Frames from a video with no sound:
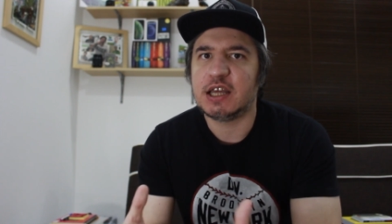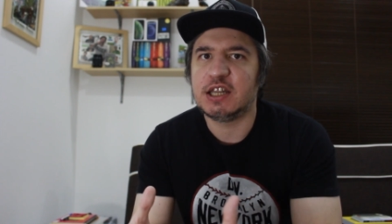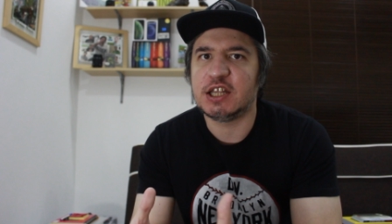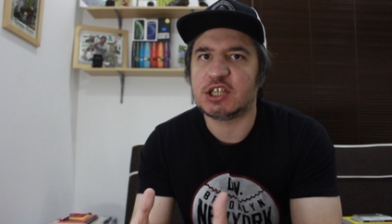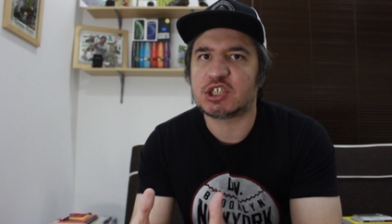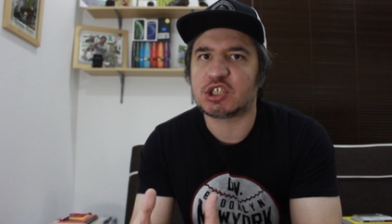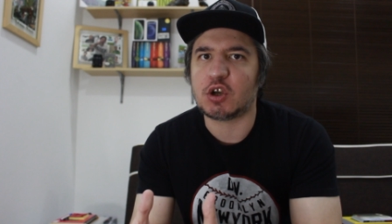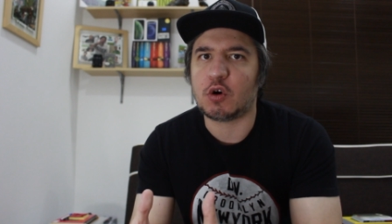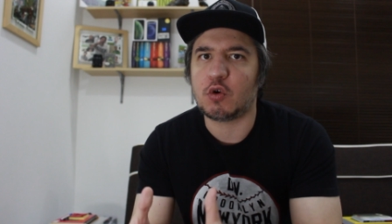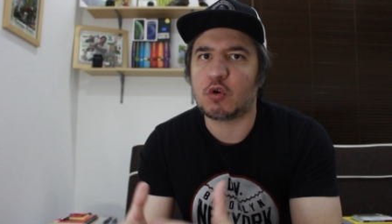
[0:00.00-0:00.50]
the
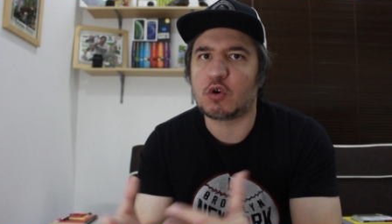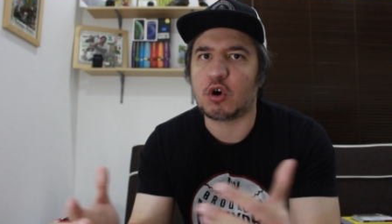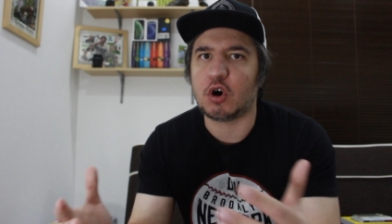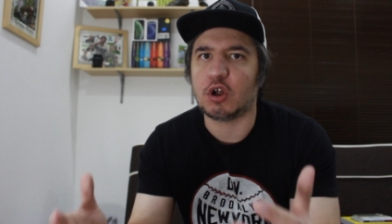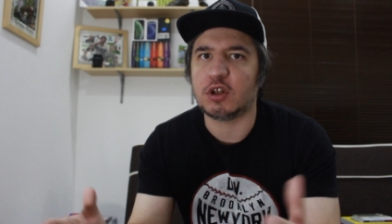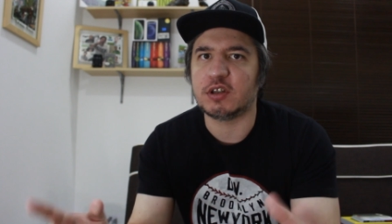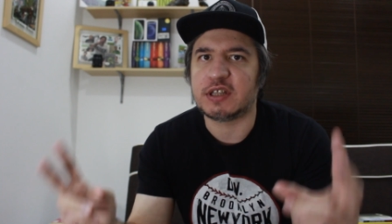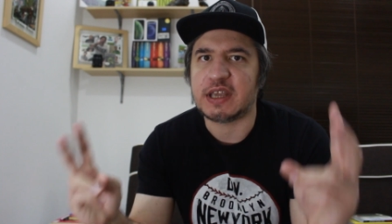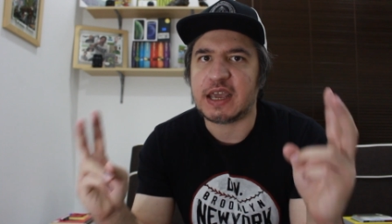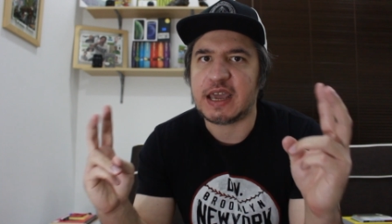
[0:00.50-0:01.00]

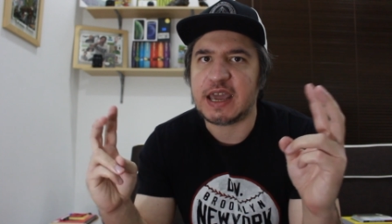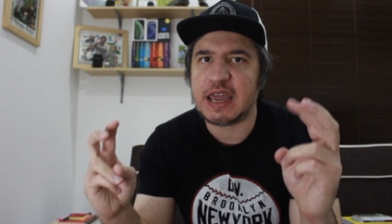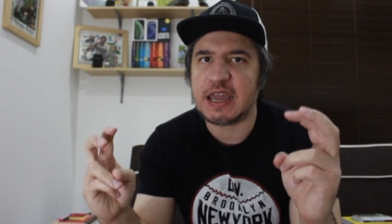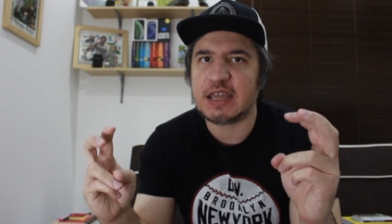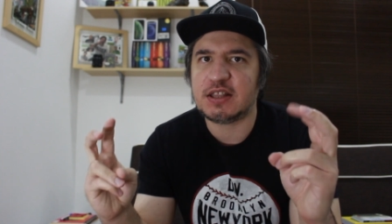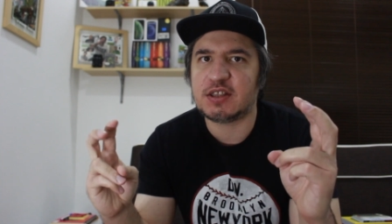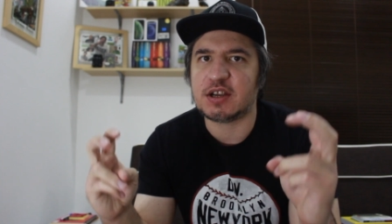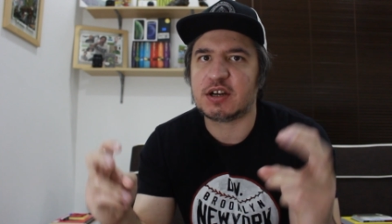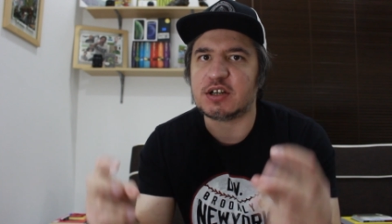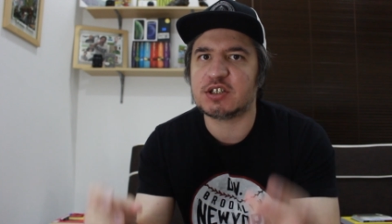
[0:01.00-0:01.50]
so-called
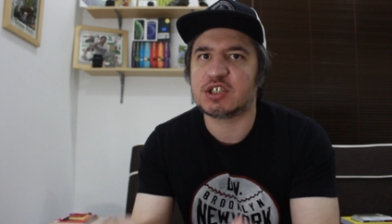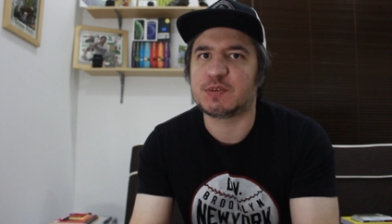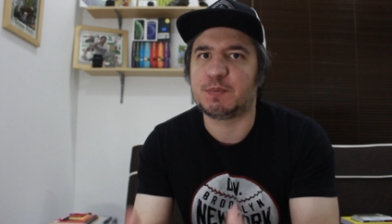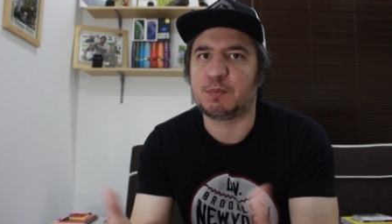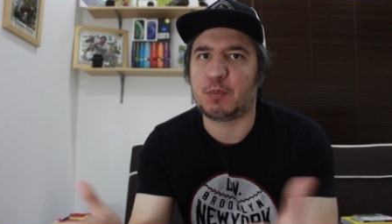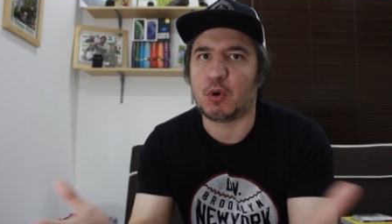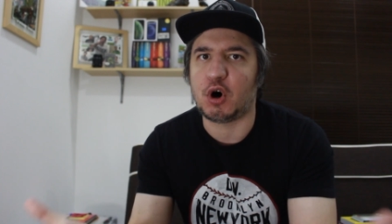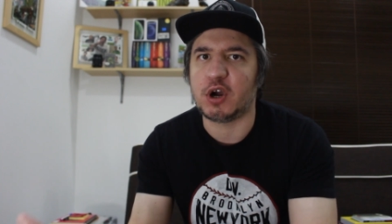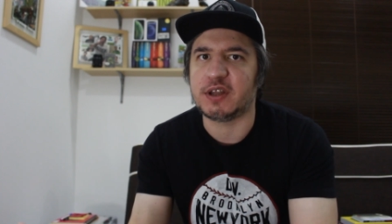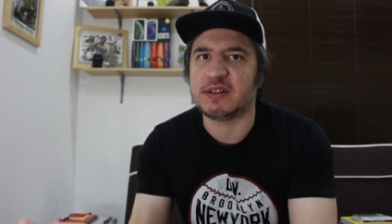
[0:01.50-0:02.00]
haters'
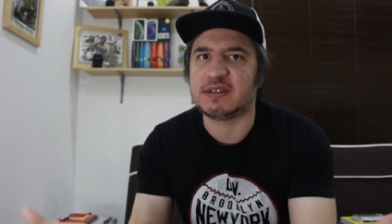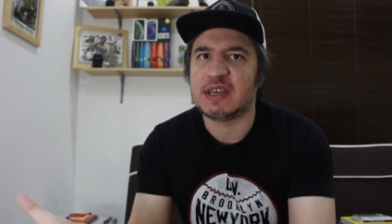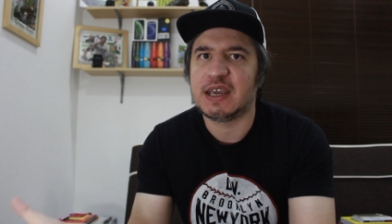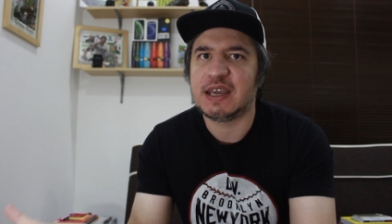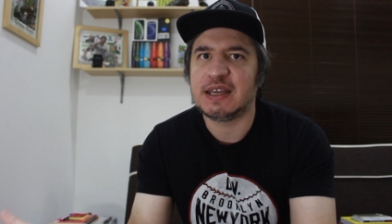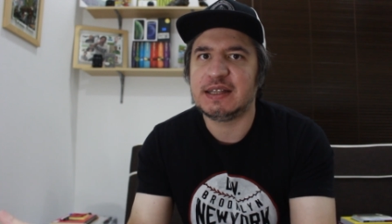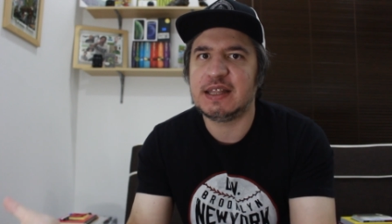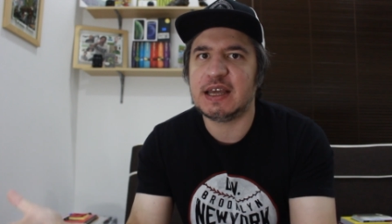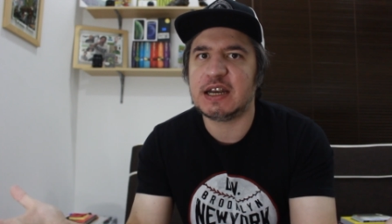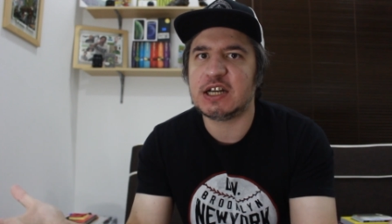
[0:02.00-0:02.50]
point.
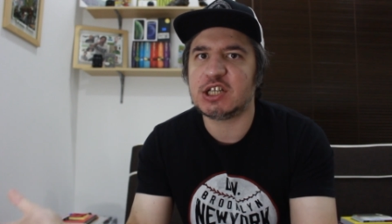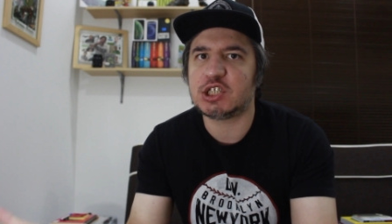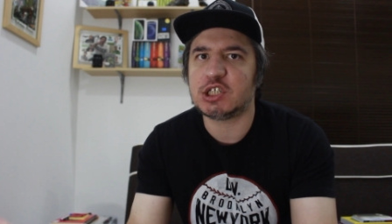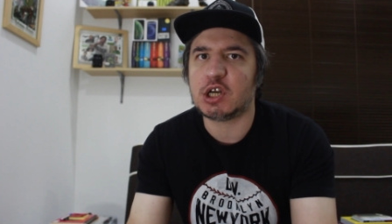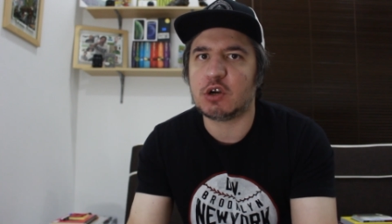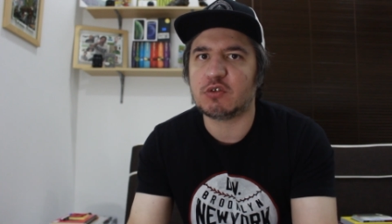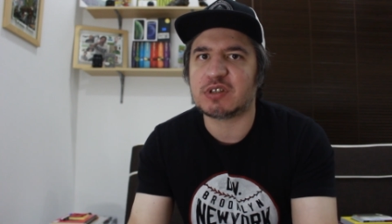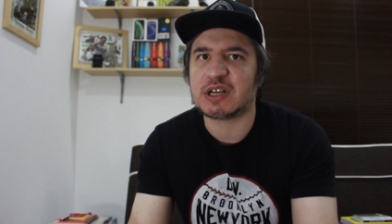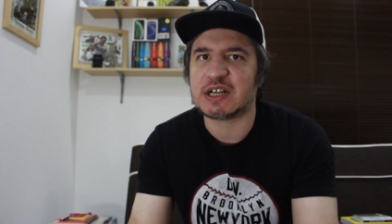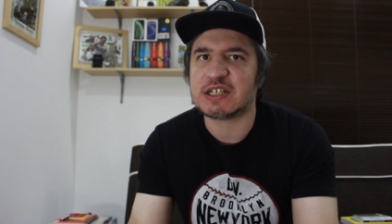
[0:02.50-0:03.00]
There is
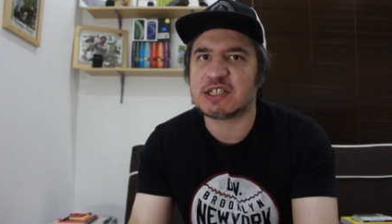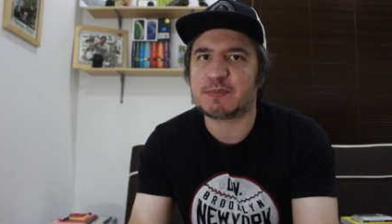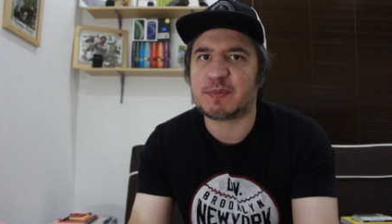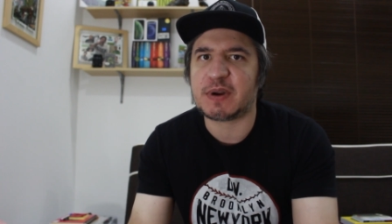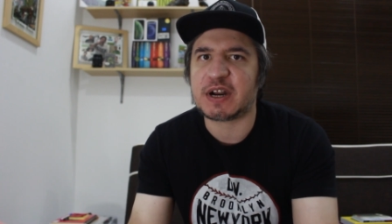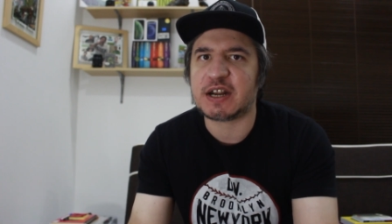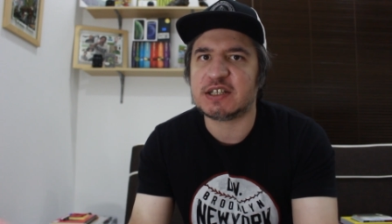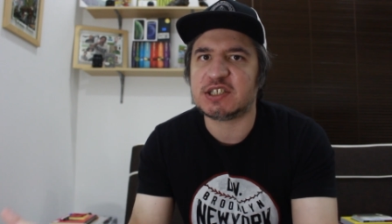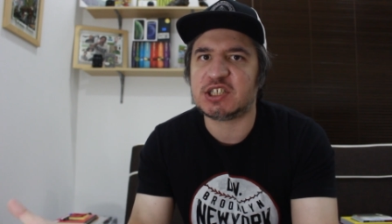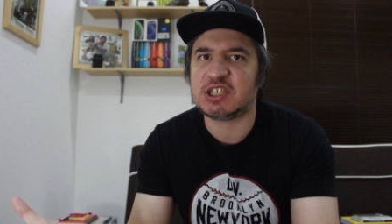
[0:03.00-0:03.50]
no
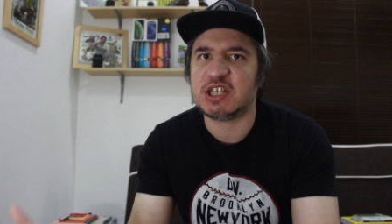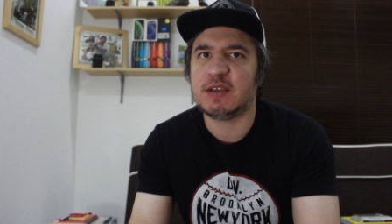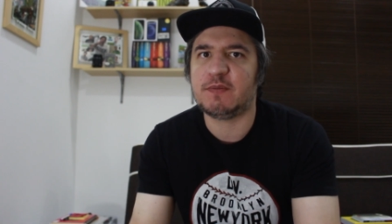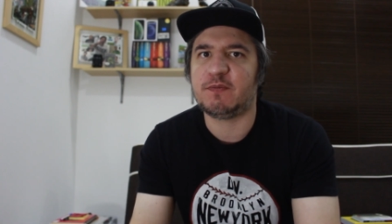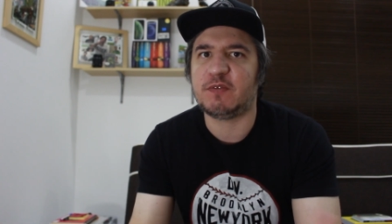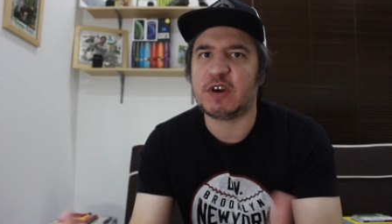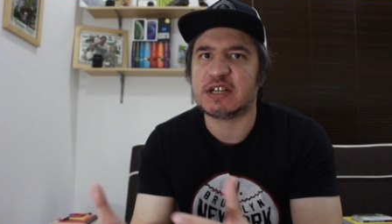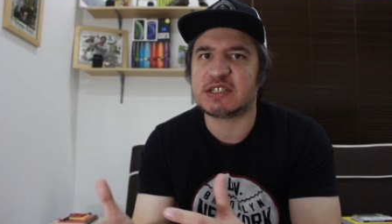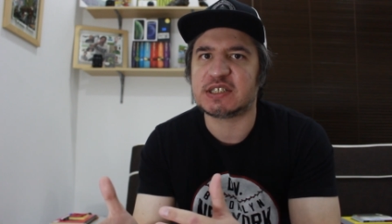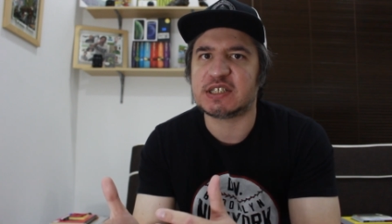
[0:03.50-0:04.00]
transparency.
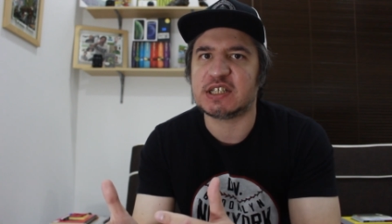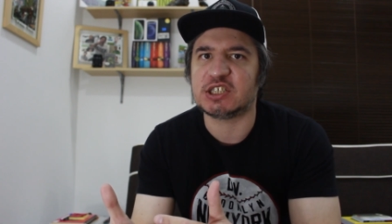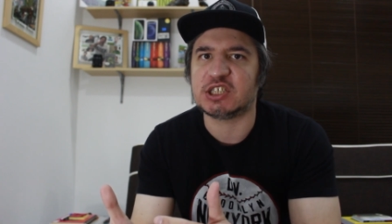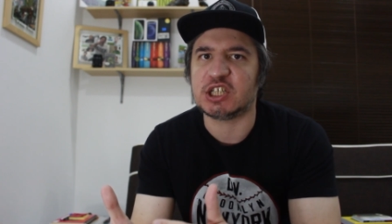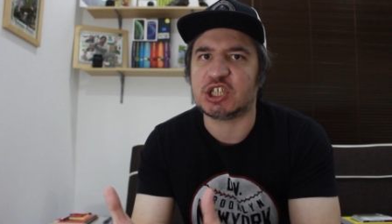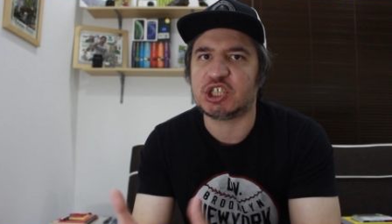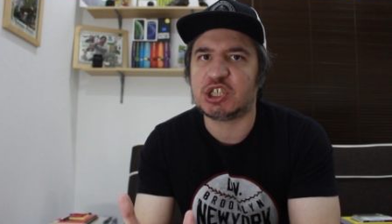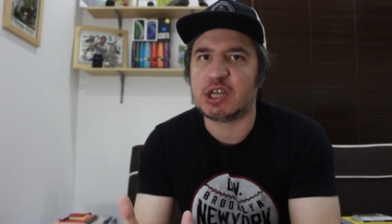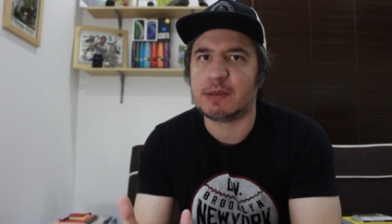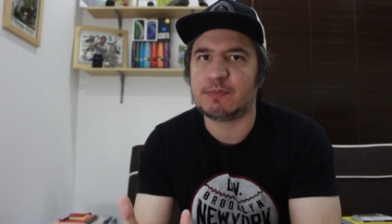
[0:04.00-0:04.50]
First is
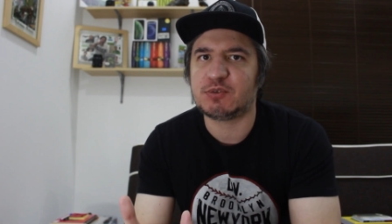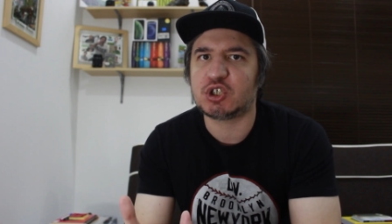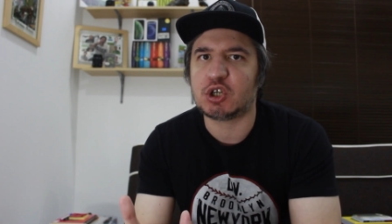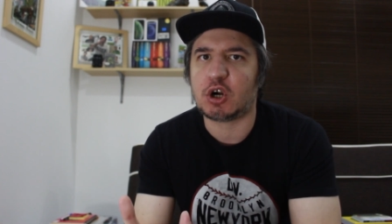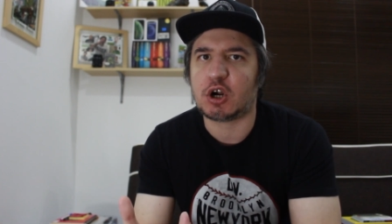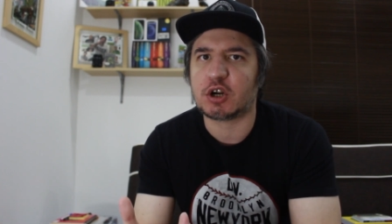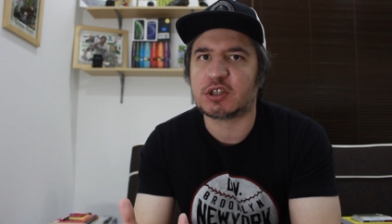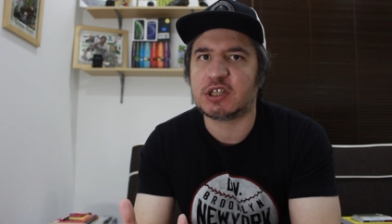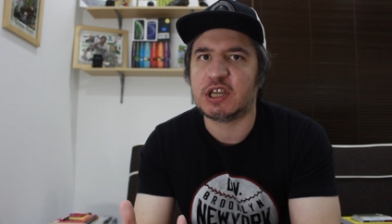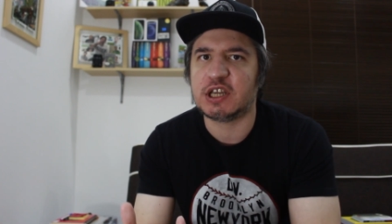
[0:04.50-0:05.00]
the chip
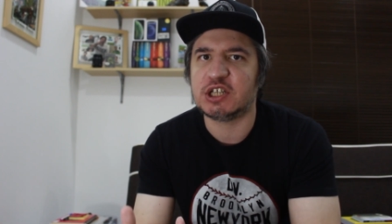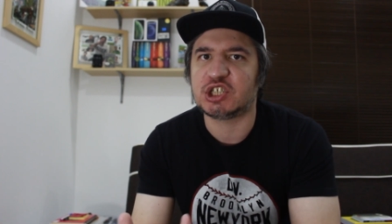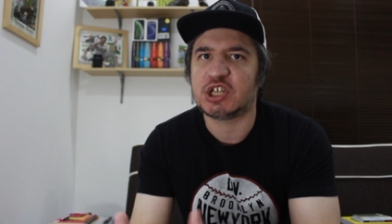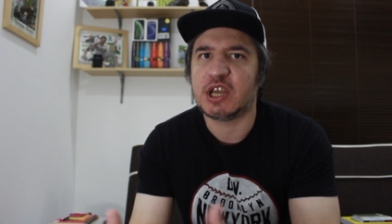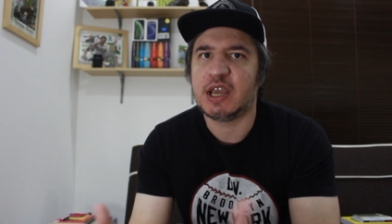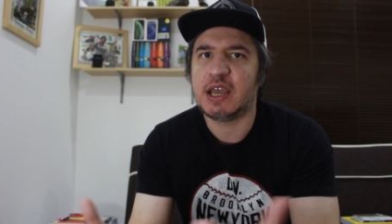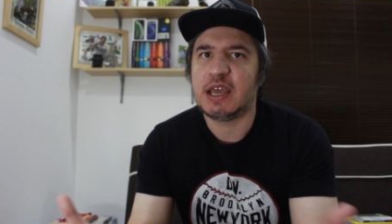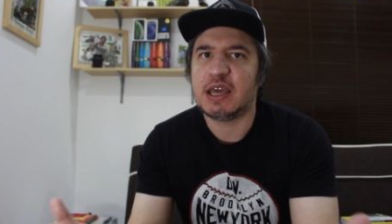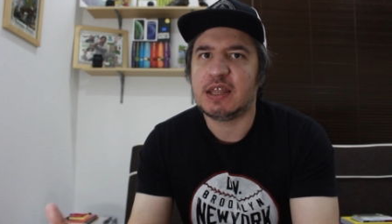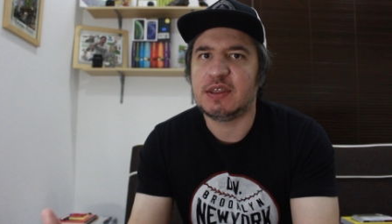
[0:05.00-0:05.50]
shortage.